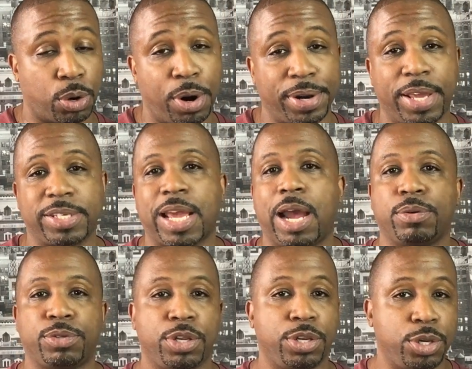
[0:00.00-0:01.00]
audience, how
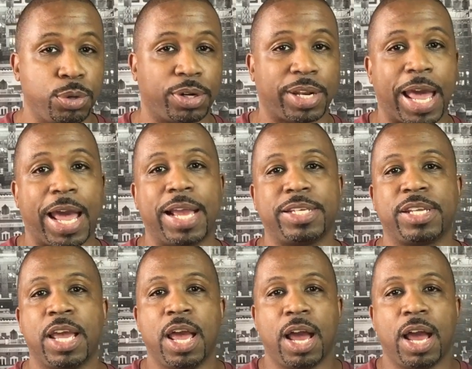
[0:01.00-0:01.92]
to utilize